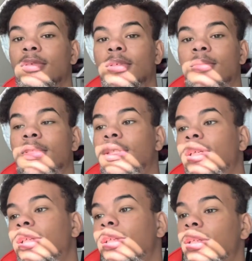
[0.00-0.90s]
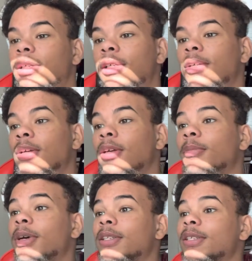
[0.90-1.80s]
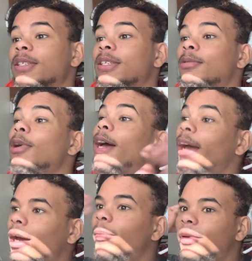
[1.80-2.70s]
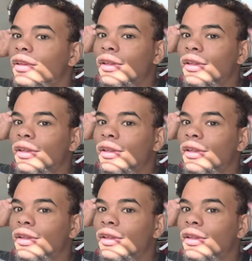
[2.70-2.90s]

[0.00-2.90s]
you know what I'm saying? About to see what happens.